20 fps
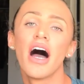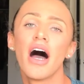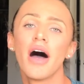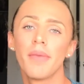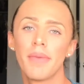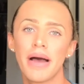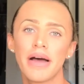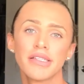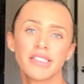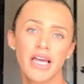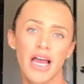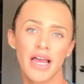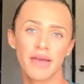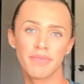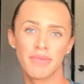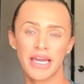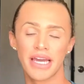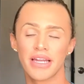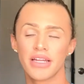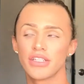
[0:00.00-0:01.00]
about time
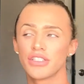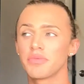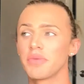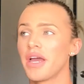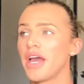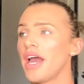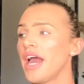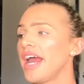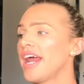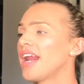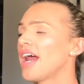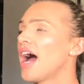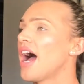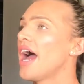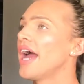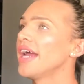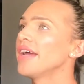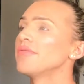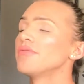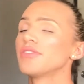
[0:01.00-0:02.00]
management, and
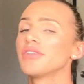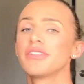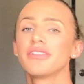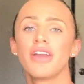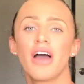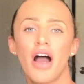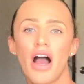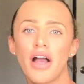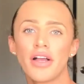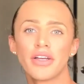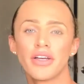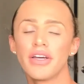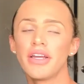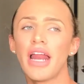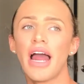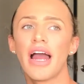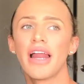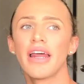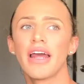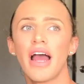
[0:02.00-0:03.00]
I am just not good
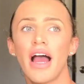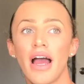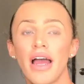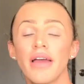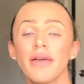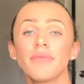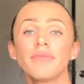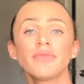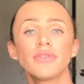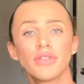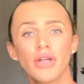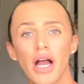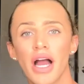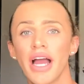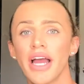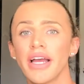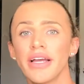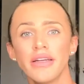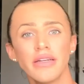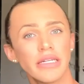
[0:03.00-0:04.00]
at it. I'm
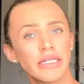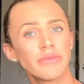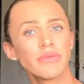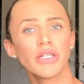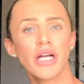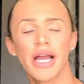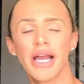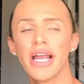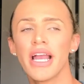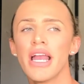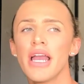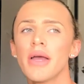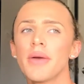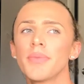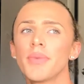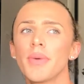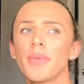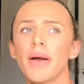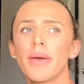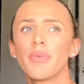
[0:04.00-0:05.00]
trying,
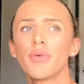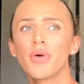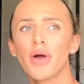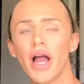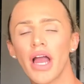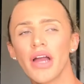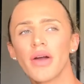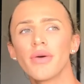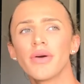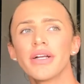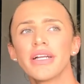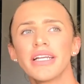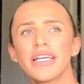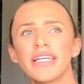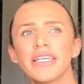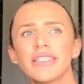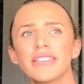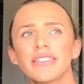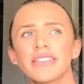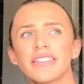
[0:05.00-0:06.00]
but my
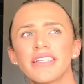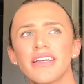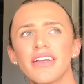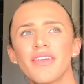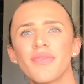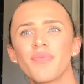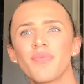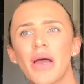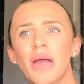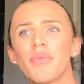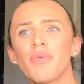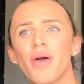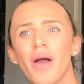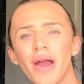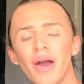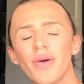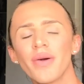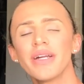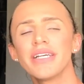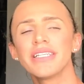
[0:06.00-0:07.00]
priorities
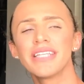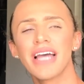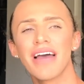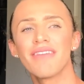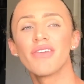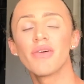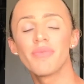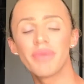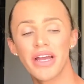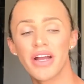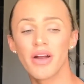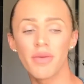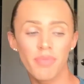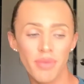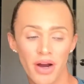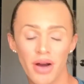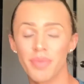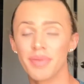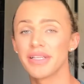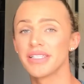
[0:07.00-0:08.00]
have a bigger
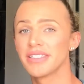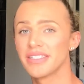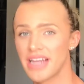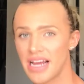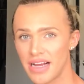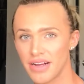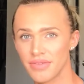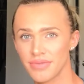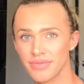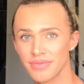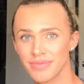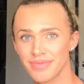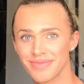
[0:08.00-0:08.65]
purpose now